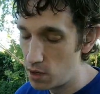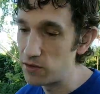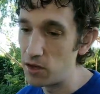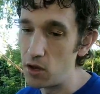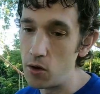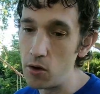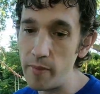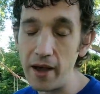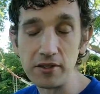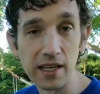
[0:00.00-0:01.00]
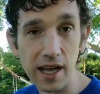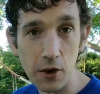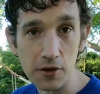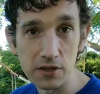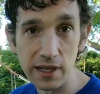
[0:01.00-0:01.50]
So about 10
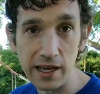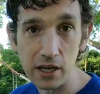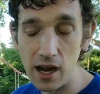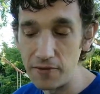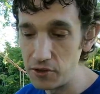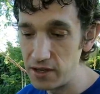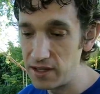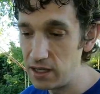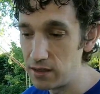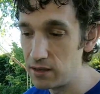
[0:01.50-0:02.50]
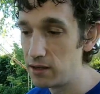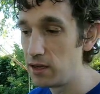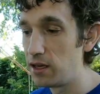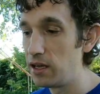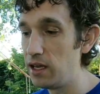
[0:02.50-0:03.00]
hours later, after it's eaten,
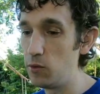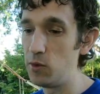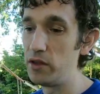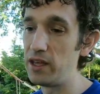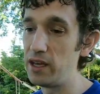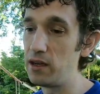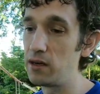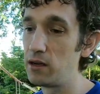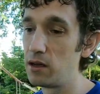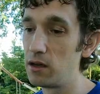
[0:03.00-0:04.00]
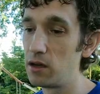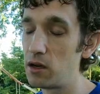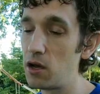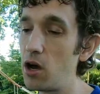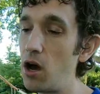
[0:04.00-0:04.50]
it will then
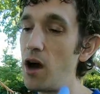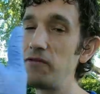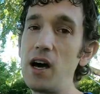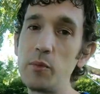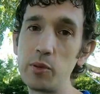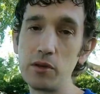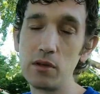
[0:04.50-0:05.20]
cough up